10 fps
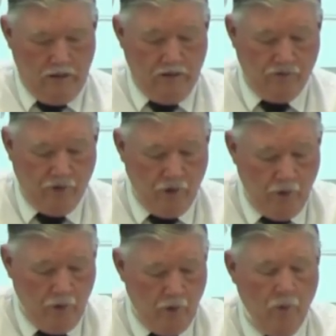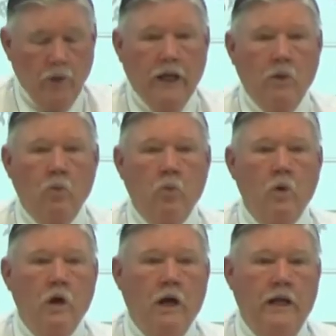is who and
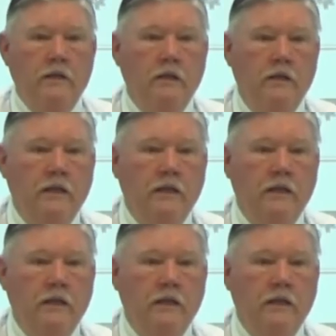what